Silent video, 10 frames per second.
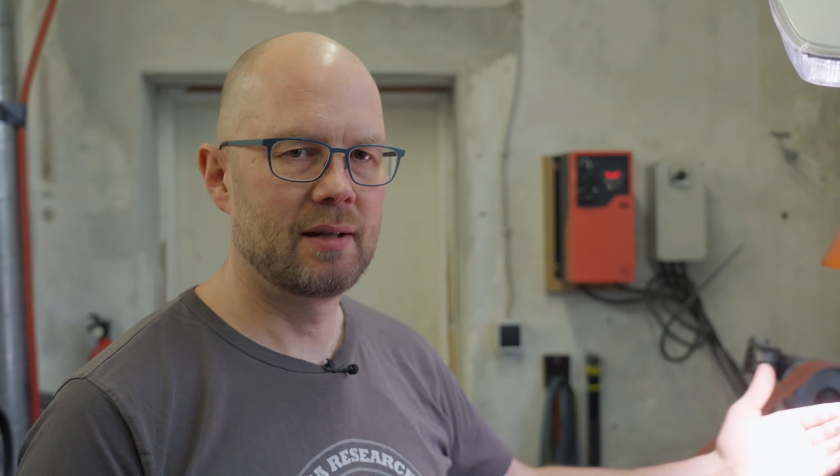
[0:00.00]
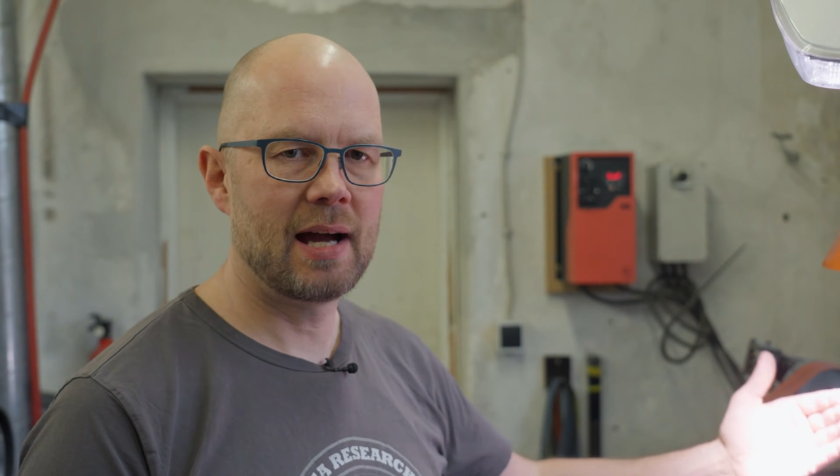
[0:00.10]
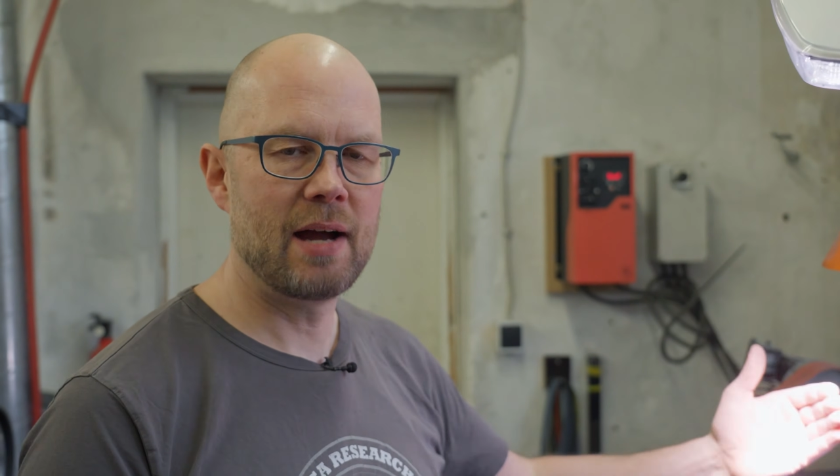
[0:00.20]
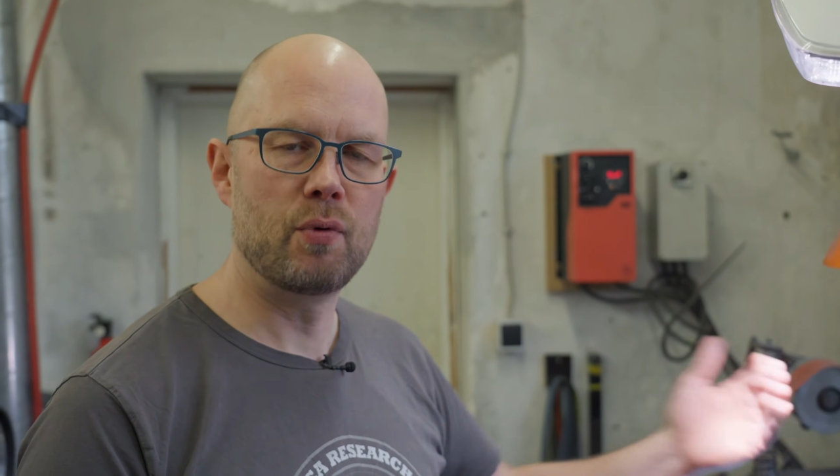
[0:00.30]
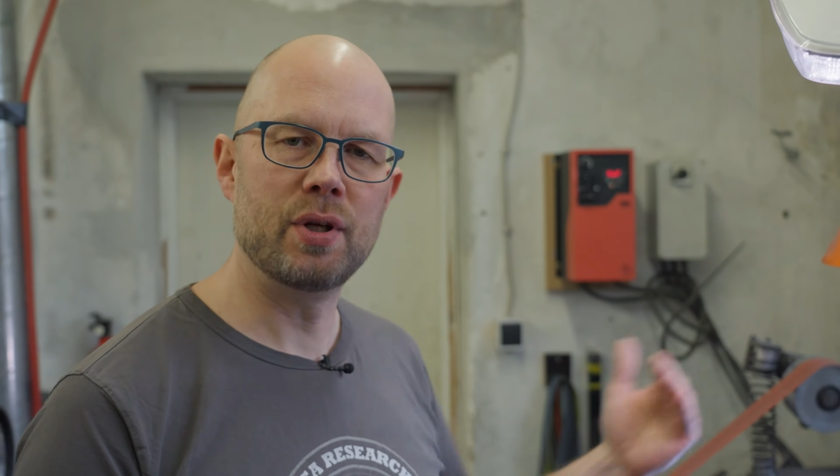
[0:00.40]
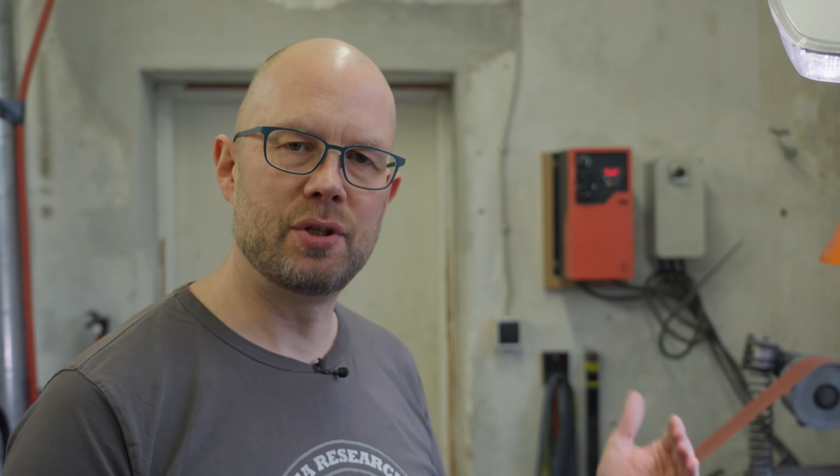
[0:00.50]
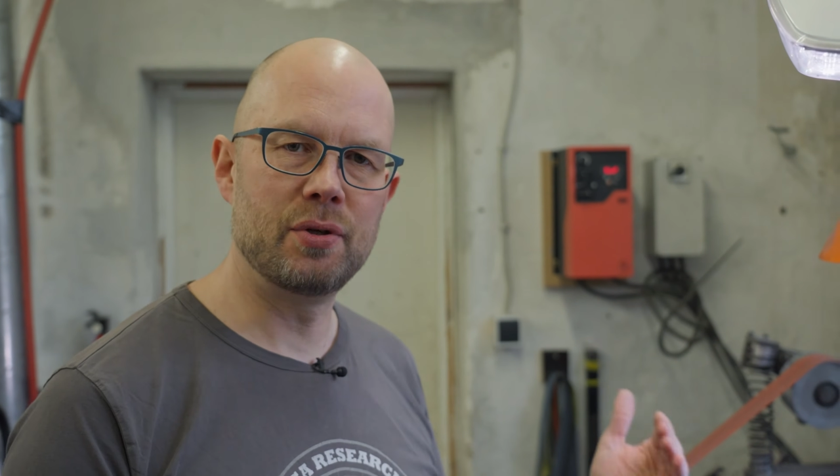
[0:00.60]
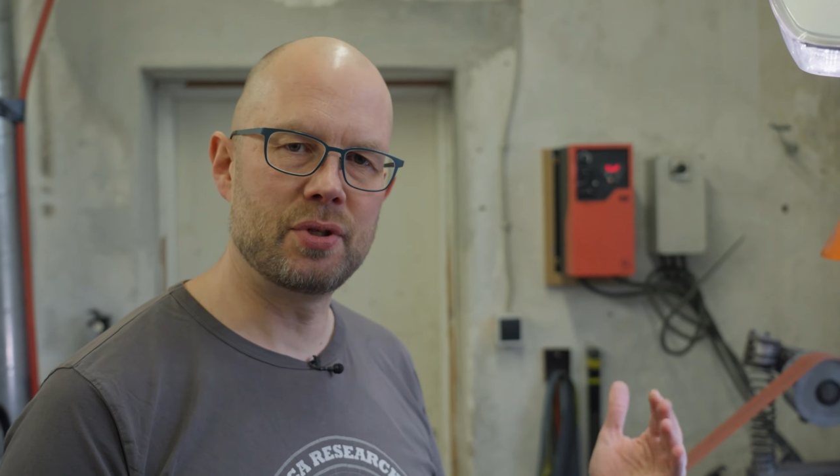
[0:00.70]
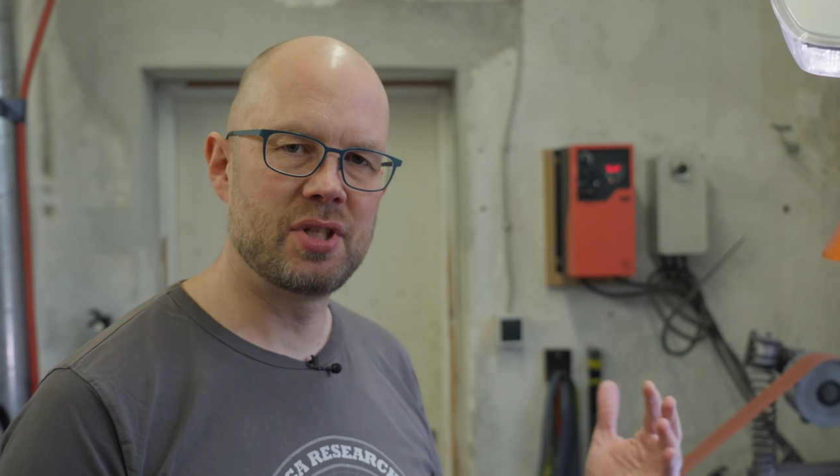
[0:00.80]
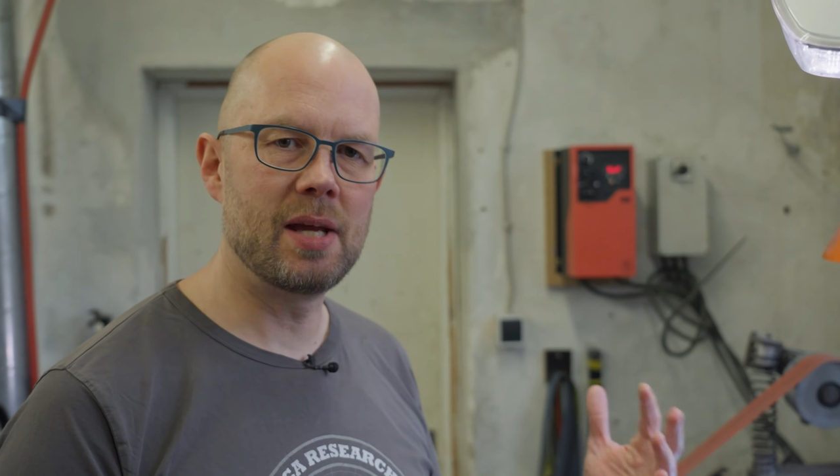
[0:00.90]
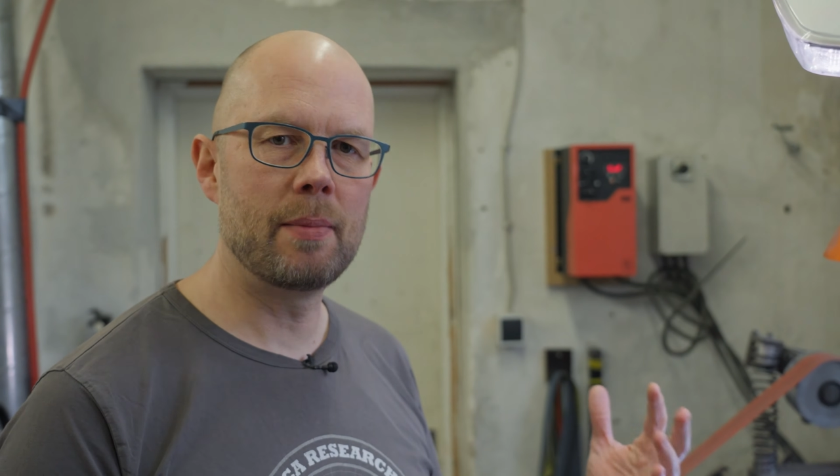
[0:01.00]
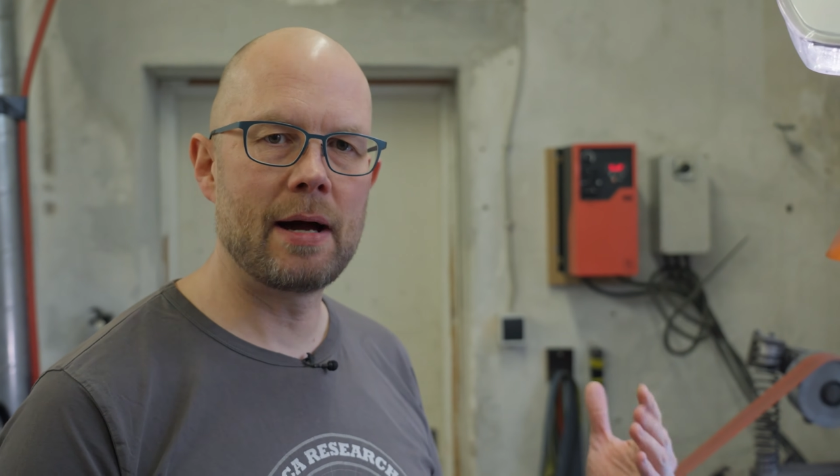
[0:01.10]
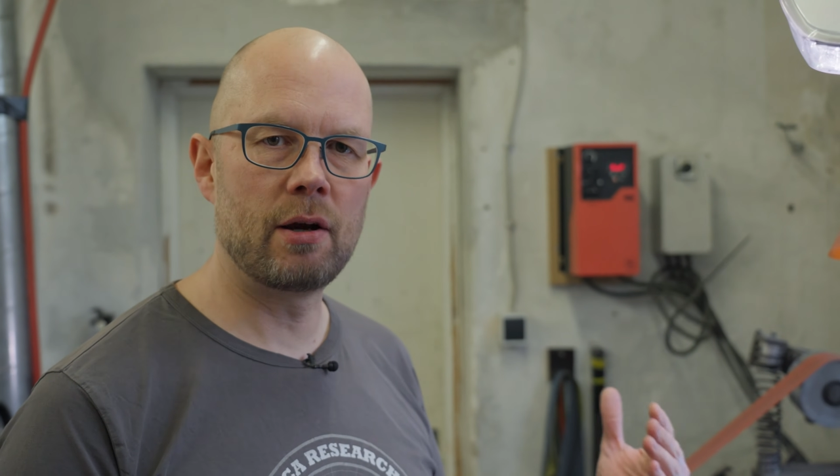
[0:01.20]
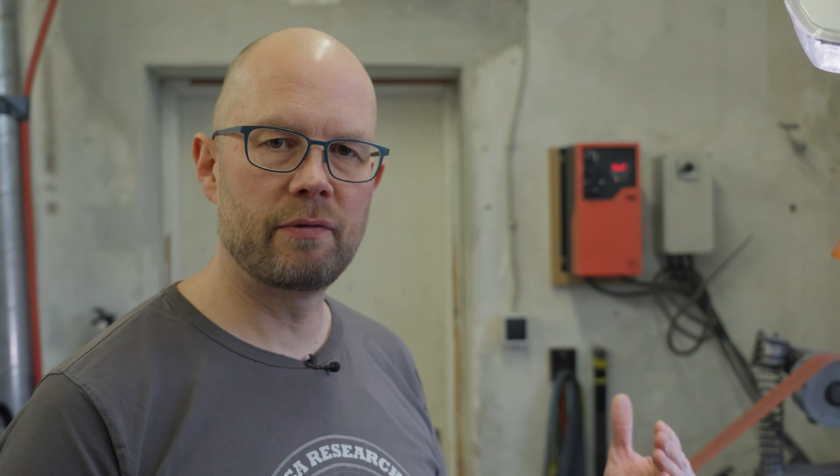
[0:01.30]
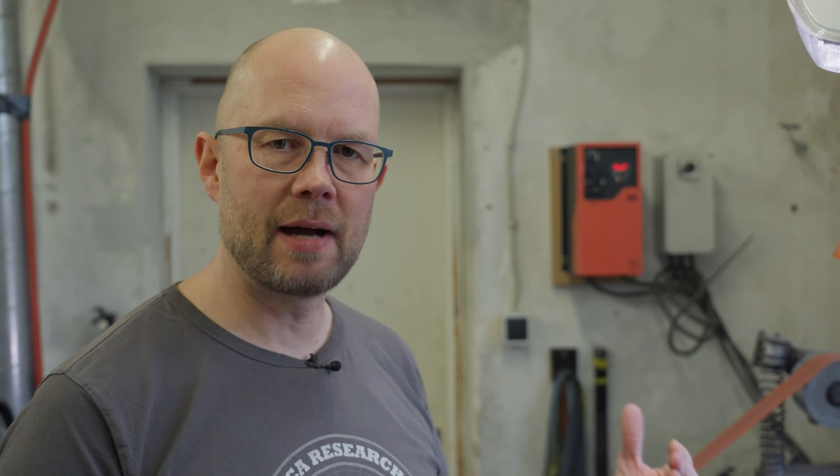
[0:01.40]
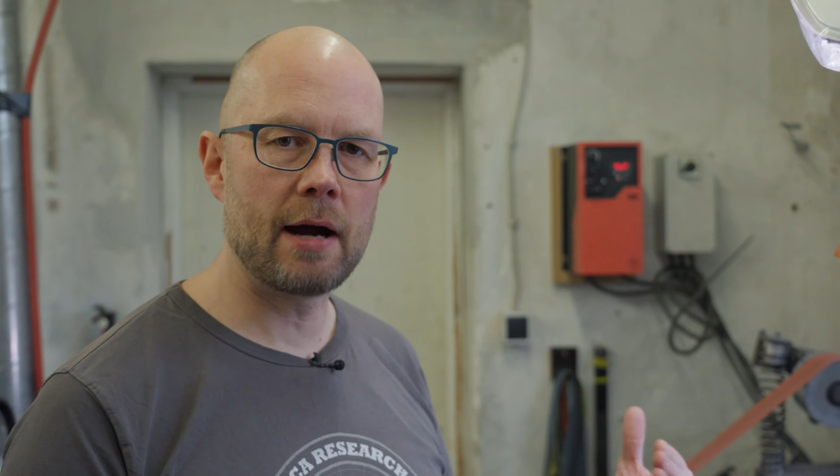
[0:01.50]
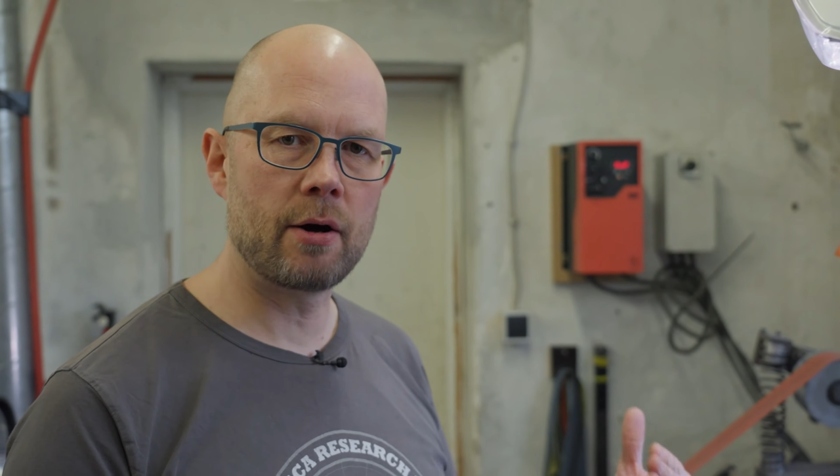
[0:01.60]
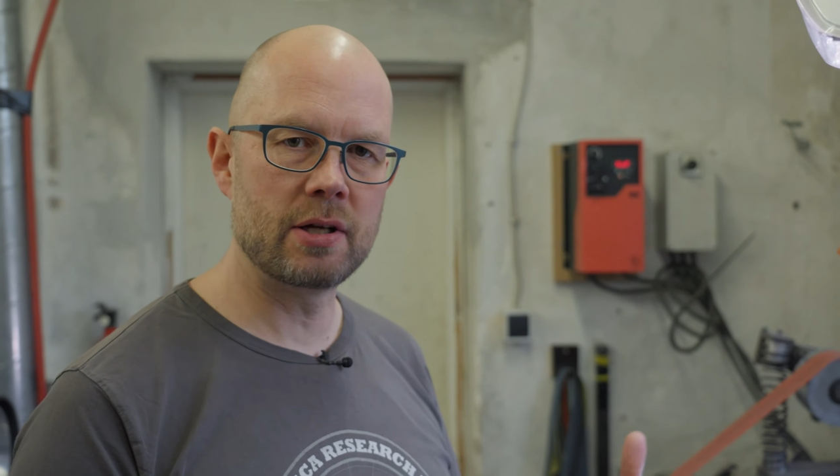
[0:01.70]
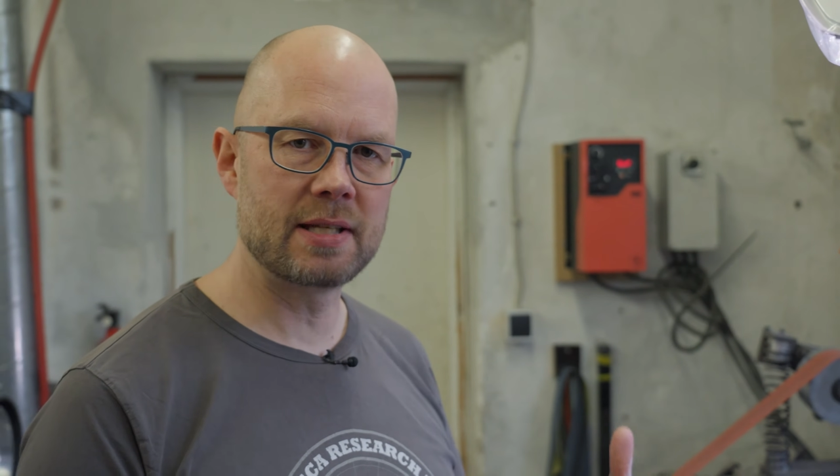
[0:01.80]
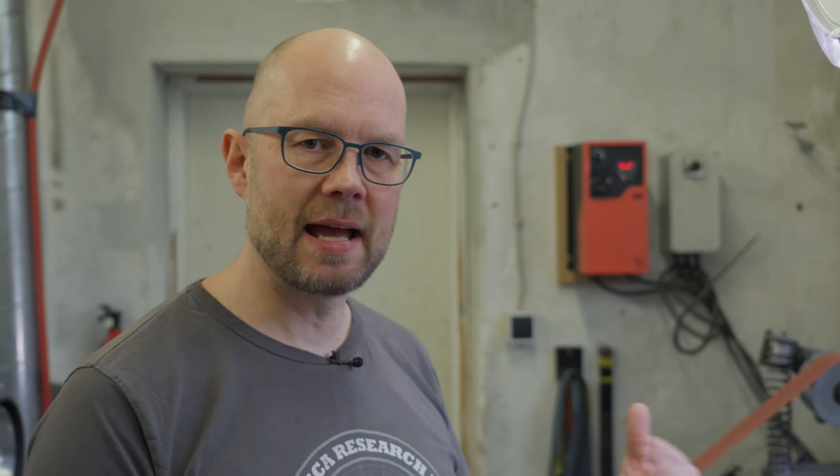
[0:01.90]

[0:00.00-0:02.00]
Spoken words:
I reduce the amount of hours